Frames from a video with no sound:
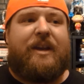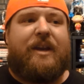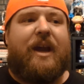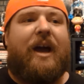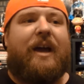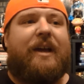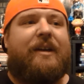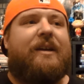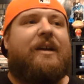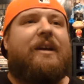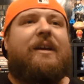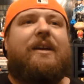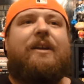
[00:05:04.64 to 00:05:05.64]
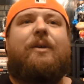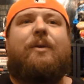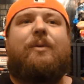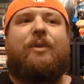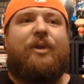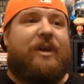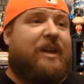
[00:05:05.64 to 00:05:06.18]
'89. You know,
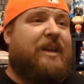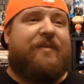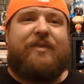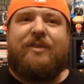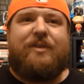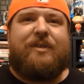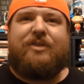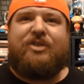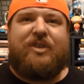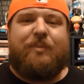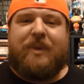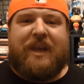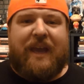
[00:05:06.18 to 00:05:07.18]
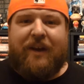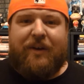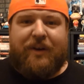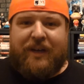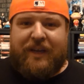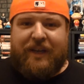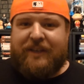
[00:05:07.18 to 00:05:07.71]
look at even Jim
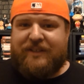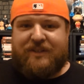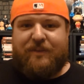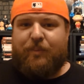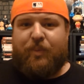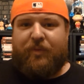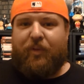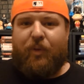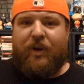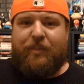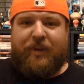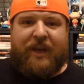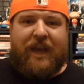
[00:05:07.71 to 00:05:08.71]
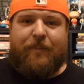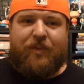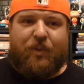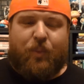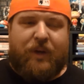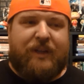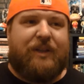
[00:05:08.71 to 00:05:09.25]
Carrey as before he became the
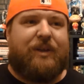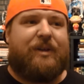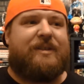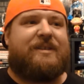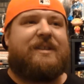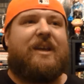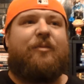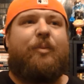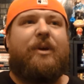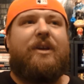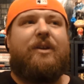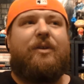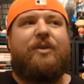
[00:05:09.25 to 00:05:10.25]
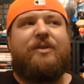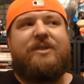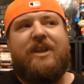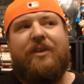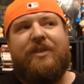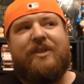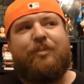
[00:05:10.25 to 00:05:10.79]
Riddler and stuff. But you know, you see
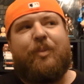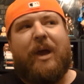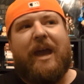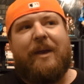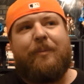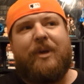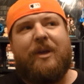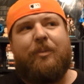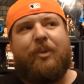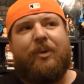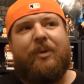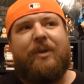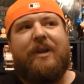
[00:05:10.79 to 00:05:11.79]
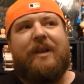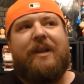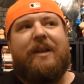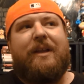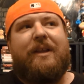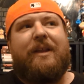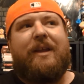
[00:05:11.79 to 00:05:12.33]
all these bad people
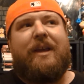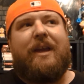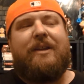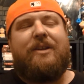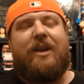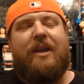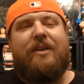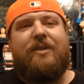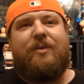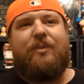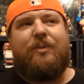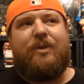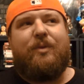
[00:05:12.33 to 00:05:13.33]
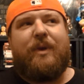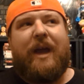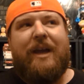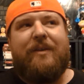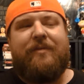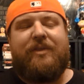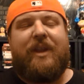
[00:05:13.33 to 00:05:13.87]
and and you you
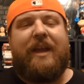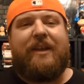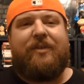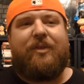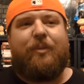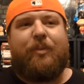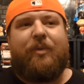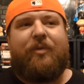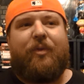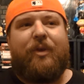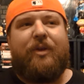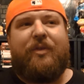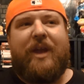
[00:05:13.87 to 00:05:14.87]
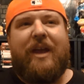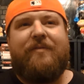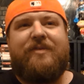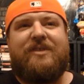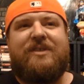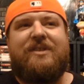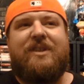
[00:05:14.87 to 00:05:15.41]
kind of like them before you know they have
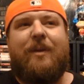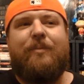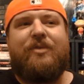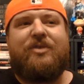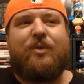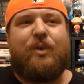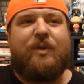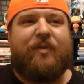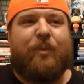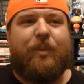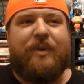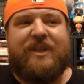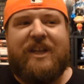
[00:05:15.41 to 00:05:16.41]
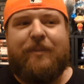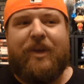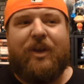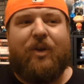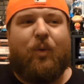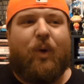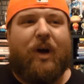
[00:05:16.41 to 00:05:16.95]
some sort of a
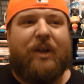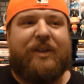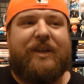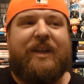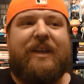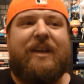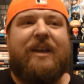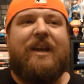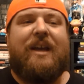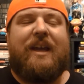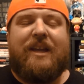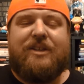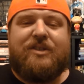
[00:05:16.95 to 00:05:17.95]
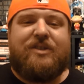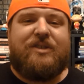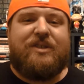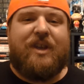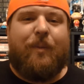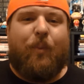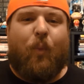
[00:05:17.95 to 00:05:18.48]
redeeming quality in
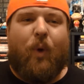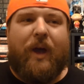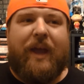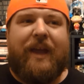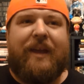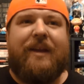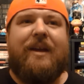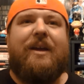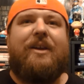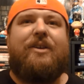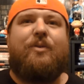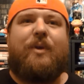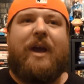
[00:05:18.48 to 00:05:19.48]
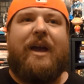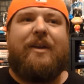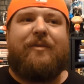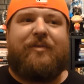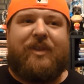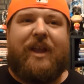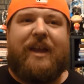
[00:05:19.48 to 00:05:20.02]
some way you kind
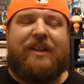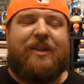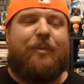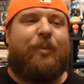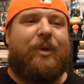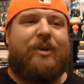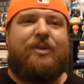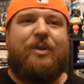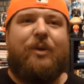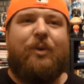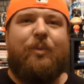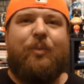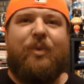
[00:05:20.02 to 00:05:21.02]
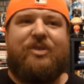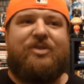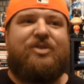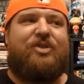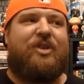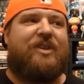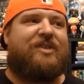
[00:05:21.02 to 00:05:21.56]
of like them but doom was
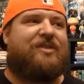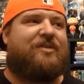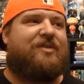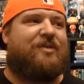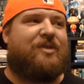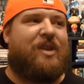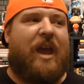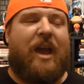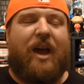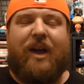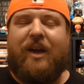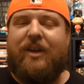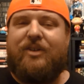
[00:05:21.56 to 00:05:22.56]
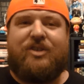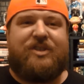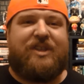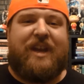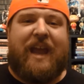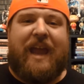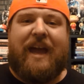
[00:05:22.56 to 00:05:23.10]
just just
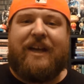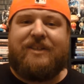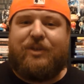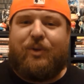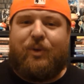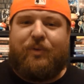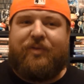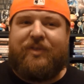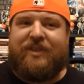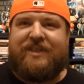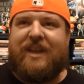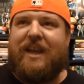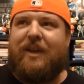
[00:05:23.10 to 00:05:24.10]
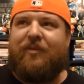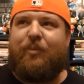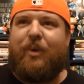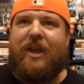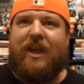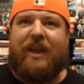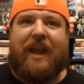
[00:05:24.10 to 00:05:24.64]
an asshole for the sake of
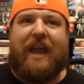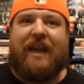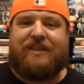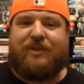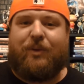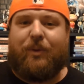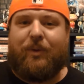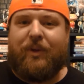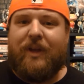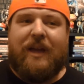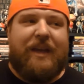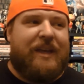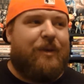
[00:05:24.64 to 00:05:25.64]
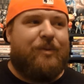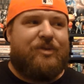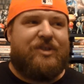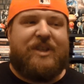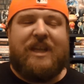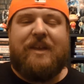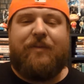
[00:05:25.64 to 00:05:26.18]
being an asshole he was
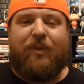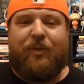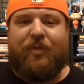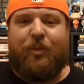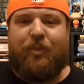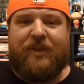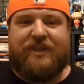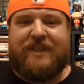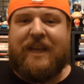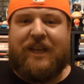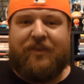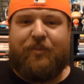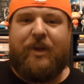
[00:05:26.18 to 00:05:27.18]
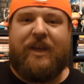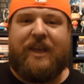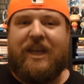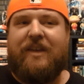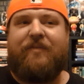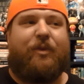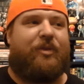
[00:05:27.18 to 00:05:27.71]
just evil for the sake of being
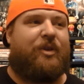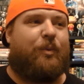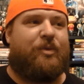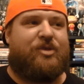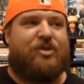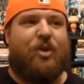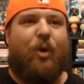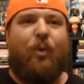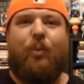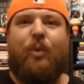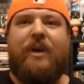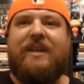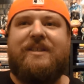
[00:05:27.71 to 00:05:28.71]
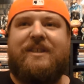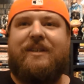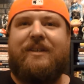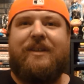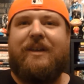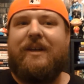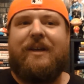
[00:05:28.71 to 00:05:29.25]
evil there was no
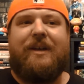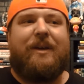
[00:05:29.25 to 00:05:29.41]
reason